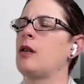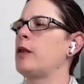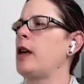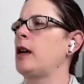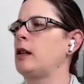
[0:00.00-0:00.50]

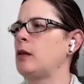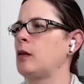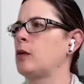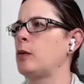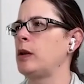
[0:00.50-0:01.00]
then
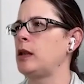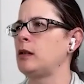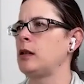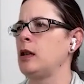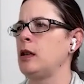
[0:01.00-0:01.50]

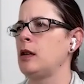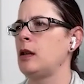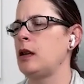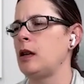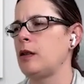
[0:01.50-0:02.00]
when
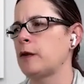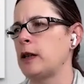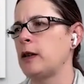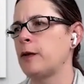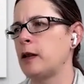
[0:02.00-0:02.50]
if
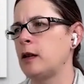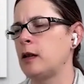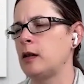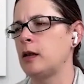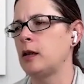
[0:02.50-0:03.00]

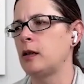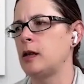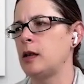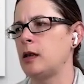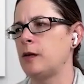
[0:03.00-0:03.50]

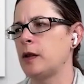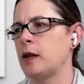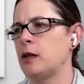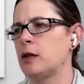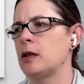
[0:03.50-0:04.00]
a
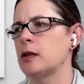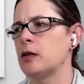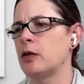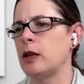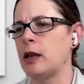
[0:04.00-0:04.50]
leader is
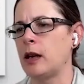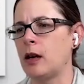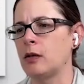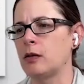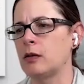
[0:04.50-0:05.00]
looking
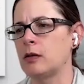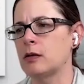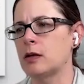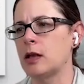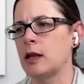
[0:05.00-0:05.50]
out
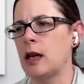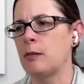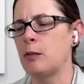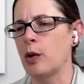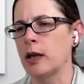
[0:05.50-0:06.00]
to get
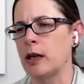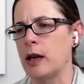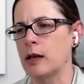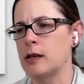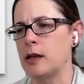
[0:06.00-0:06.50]
more
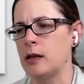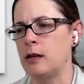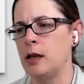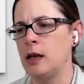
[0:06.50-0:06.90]
connected?